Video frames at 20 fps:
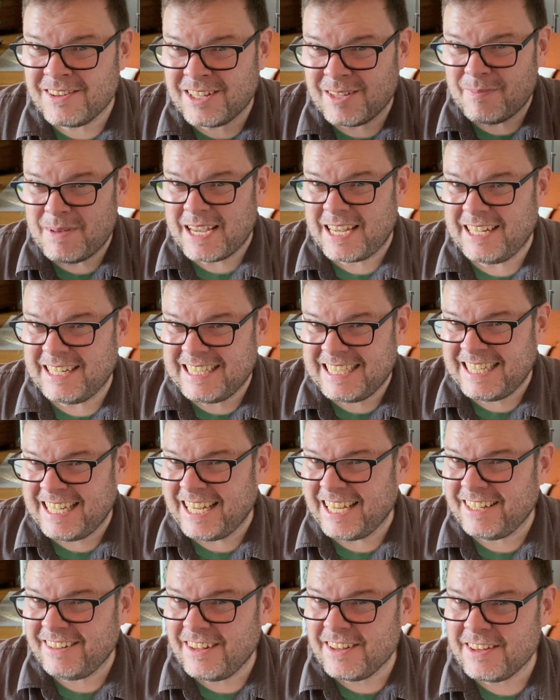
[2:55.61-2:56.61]
to make it
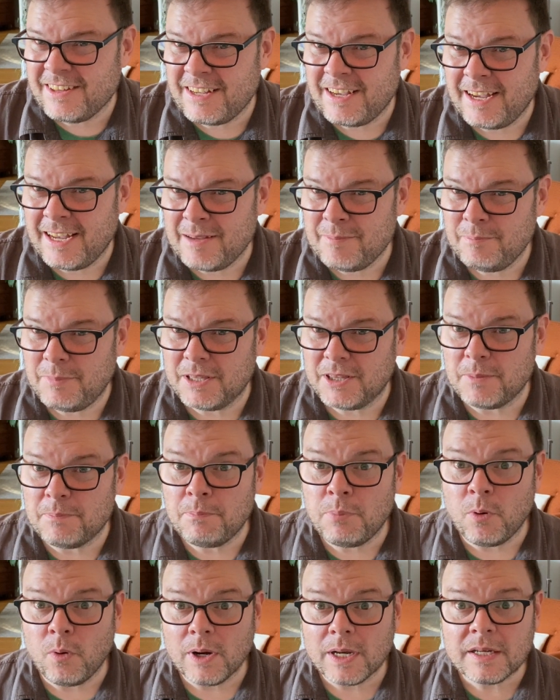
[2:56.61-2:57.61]
take less time, but the
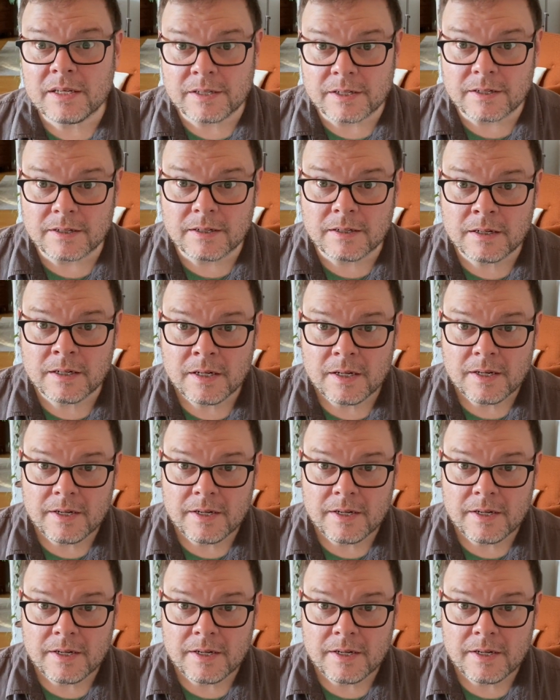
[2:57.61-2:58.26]
point here